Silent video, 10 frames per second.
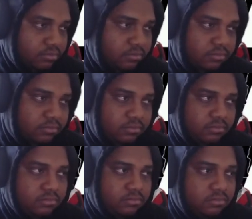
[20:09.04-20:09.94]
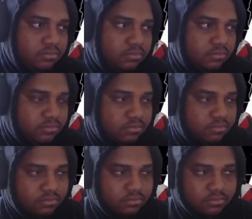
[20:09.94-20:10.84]

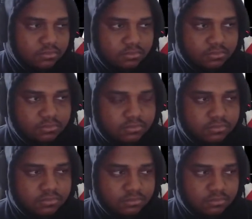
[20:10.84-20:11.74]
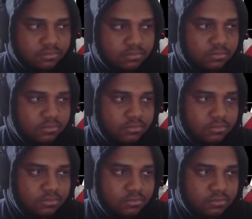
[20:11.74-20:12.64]

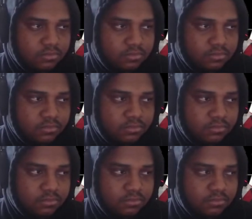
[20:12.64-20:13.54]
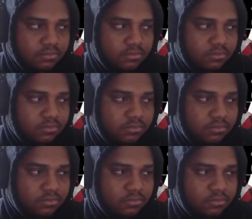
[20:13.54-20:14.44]

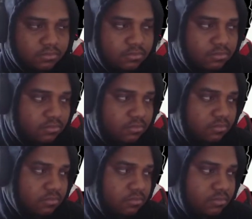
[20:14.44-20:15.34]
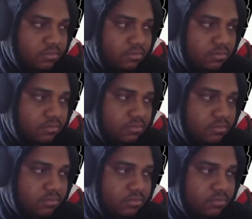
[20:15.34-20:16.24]

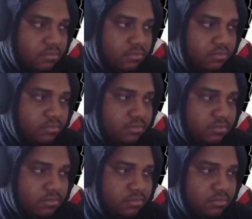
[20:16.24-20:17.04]
[no speech]